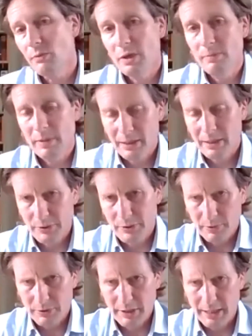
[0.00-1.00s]
we'd be able to
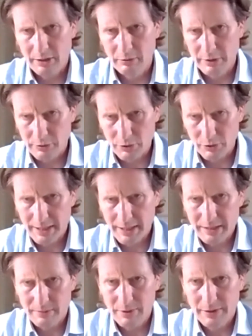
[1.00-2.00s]
put together a resource
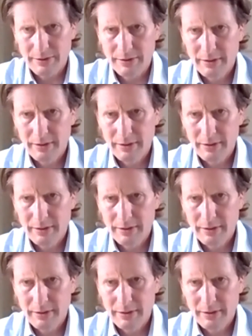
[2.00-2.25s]
estimate